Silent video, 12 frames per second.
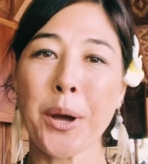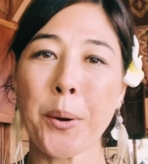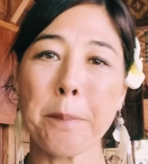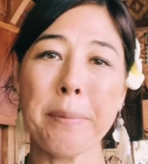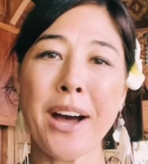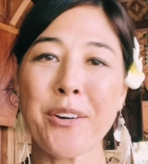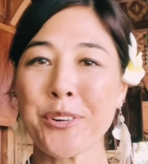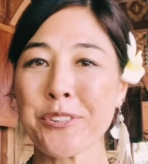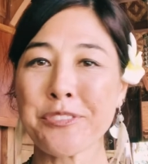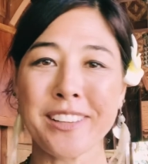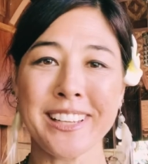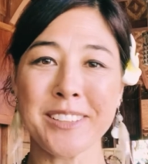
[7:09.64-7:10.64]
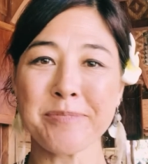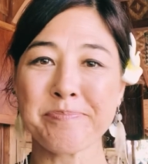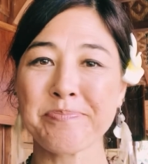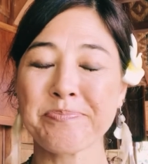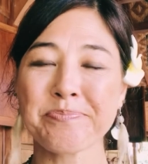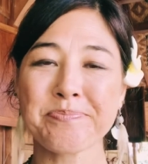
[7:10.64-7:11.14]

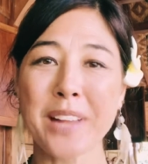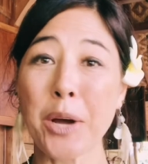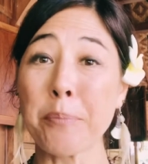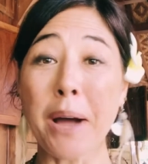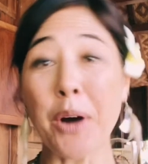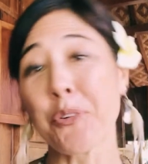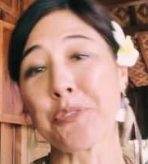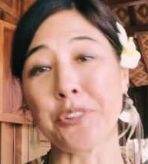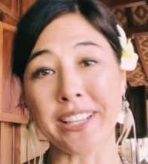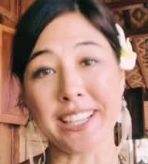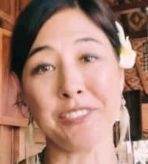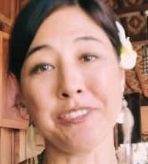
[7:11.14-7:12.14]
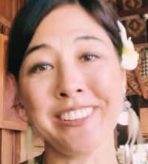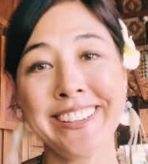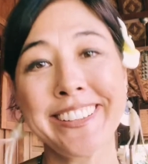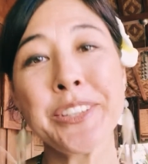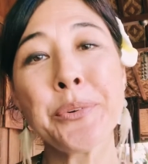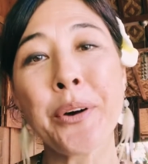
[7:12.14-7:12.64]
powerful and infinite
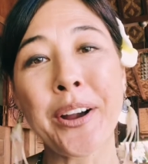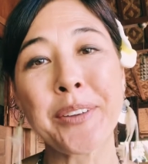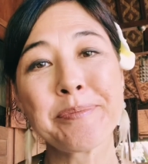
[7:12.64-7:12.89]
you are.